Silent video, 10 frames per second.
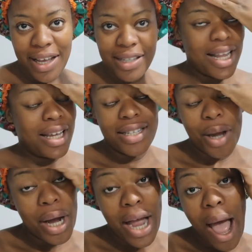It's like a
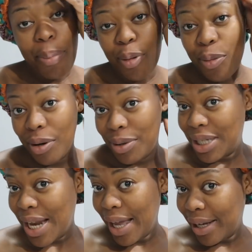shower cap, but
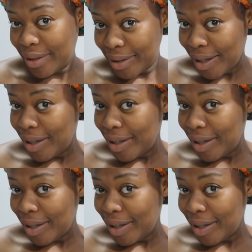with like